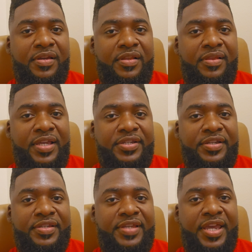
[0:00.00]
Let's
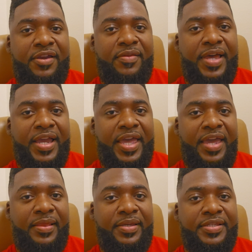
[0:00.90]
just say you're like, hey,
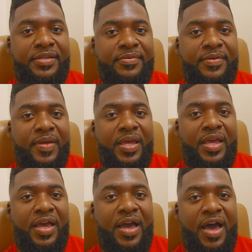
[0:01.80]
listen,
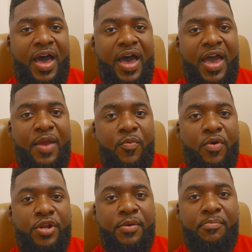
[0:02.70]
I
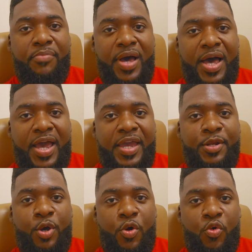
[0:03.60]
want to buy and
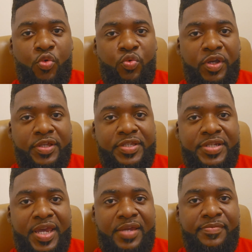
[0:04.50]
hold real
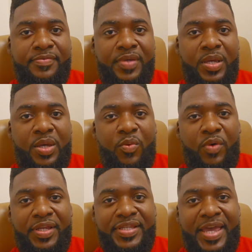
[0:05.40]
estate. What
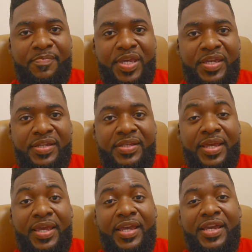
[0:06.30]
does that mean?
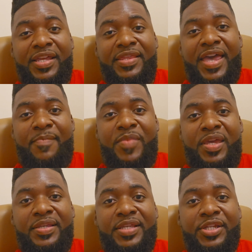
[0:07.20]
That
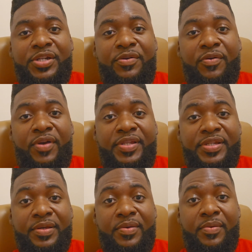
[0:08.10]
means that you're going
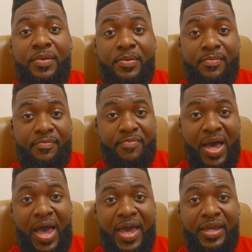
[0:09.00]
to
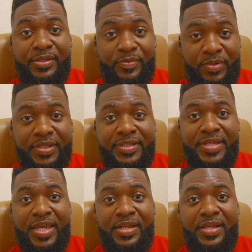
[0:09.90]
buy the real
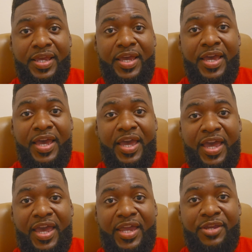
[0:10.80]
estate
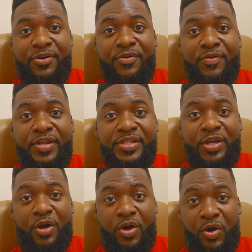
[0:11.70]
and you're going to
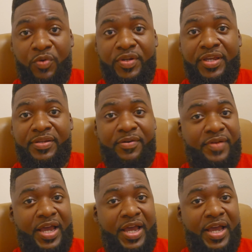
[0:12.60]
hold it. You're not